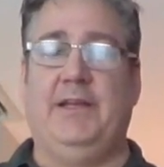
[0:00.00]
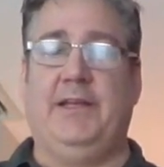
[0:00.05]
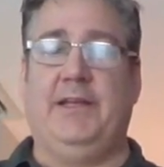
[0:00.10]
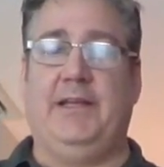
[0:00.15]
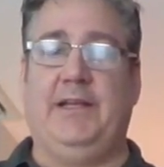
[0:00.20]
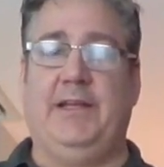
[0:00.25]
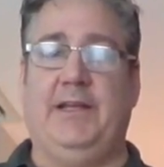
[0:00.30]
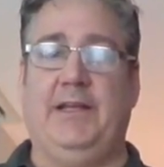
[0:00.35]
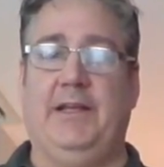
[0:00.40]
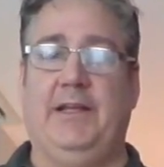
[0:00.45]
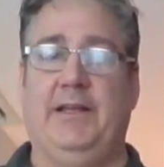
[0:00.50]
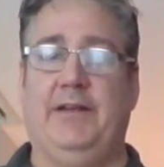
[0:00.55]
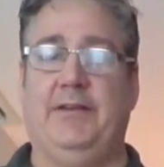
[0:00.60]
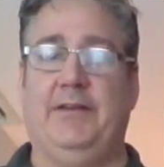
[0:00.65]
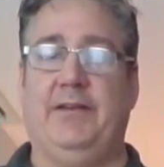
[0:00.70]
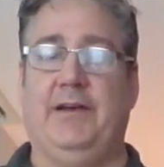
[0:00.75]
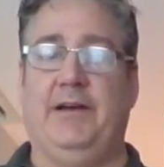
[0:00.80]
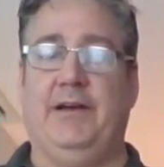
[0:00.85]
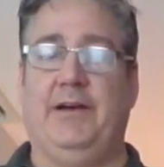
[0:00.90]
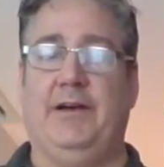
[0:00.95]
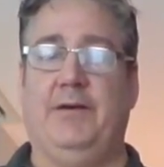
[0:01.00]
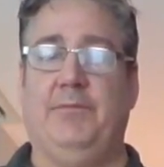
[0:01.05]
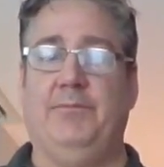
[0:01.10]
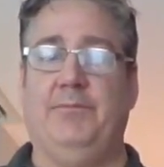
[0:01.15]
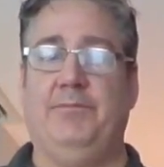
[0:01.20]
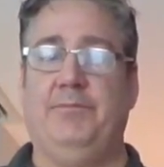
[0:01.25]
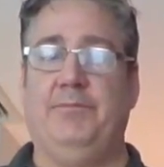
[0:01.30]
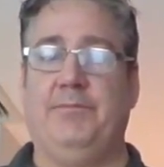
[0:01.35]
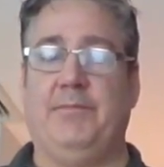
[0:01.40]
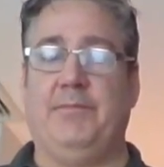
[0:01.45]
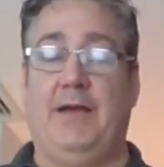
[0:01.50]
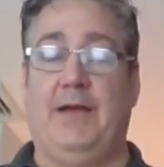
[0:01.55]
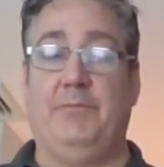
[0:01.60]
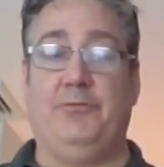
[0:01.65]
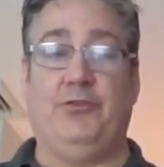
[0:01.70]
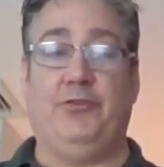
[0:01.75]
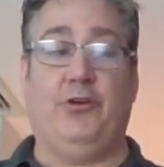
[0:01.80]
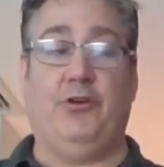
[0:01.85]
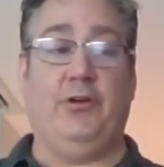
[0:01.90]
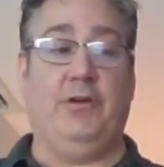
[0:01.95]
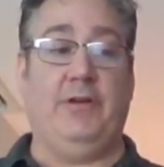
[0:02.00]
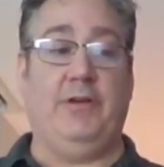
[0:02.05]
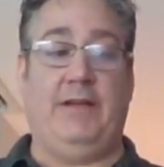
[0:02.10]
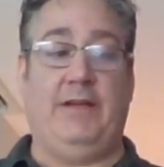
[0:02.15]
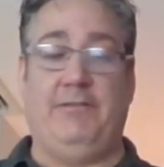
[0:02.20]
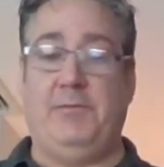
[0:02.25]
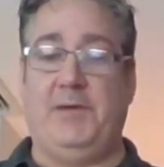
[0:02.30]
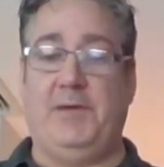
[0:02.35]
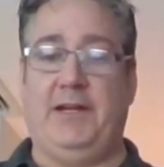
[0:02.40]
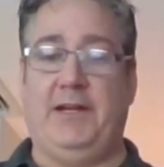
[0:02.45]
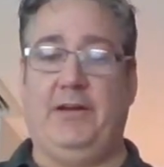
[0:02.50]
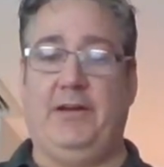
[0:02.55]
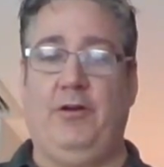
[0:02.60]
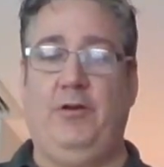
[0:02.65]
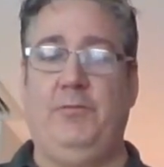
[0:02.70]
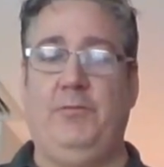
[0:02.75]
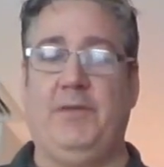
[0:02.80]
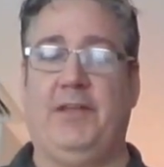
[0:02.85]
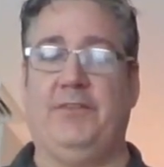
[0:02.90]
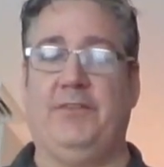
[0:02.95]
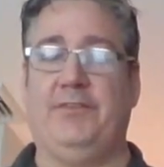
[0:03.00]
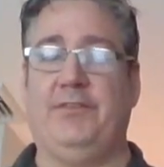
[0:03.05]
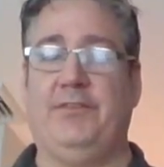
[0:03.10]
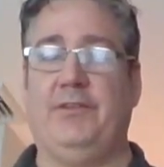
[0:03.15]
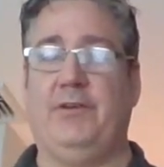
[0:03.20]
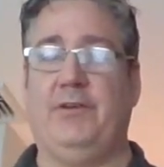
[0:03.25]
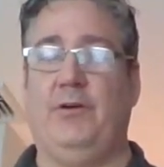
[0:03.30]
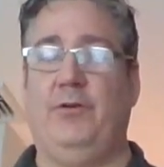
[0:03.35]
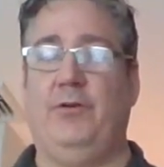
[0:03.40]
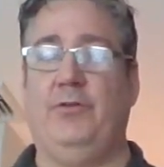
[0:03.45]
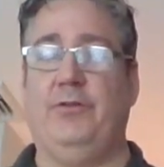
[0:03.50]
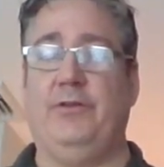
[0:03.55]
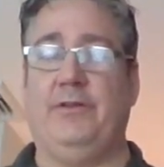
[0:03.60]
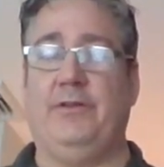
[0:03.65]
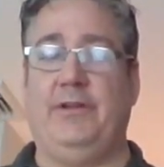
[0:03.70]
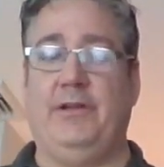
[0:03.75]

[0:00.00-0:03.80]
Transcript: And I'm sure everybody at home has own,